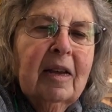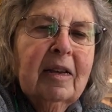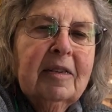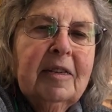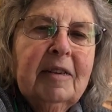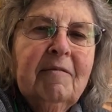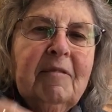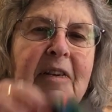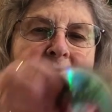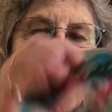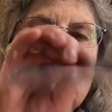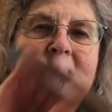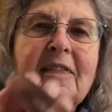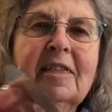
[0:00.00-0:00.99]

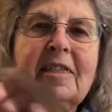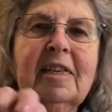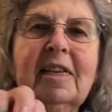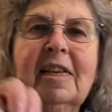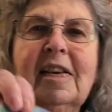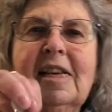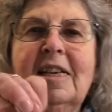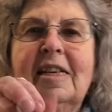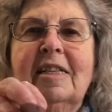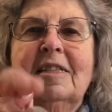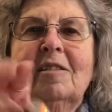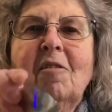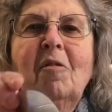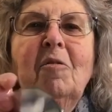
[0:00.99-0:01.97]
DVDs and
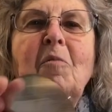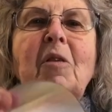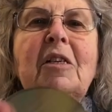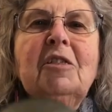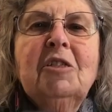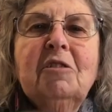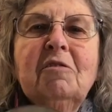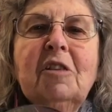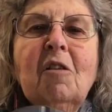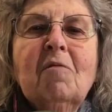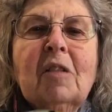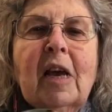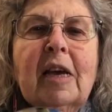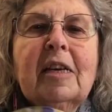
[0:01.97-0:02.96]
CDs, all the ones you
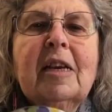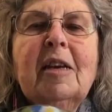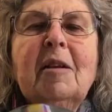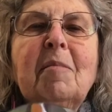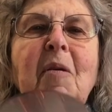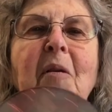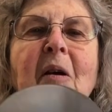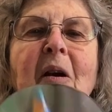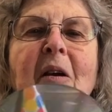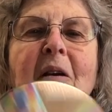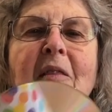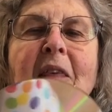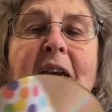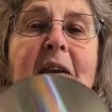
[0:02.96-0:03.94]
don't like anymore.
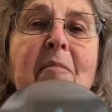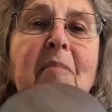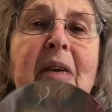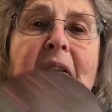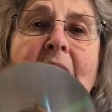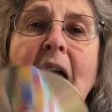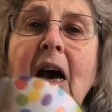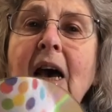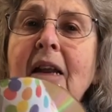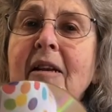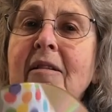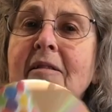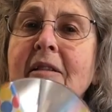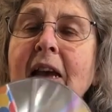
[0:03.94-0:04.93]
They can be cut.
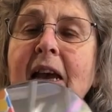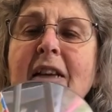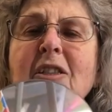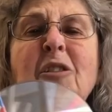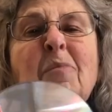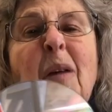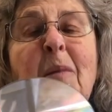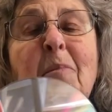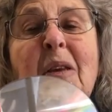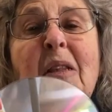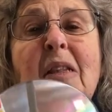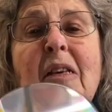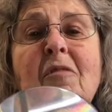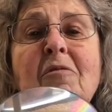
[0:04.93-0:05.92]
The edges might be a
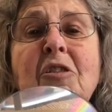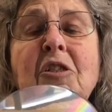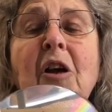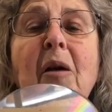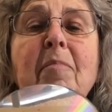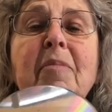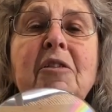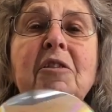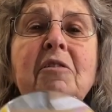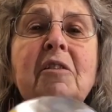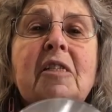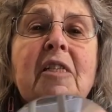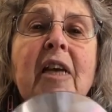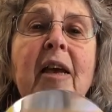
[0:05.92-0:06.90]
little sharp, but you
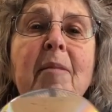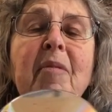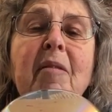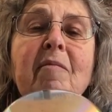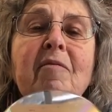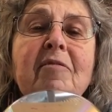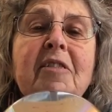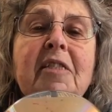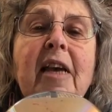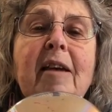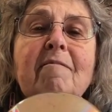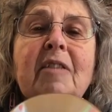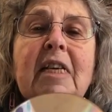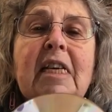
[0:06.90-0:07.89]
could tape them for
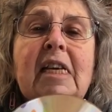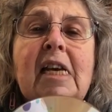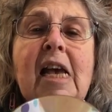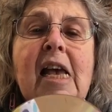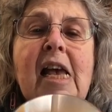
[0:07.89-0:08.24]
safety.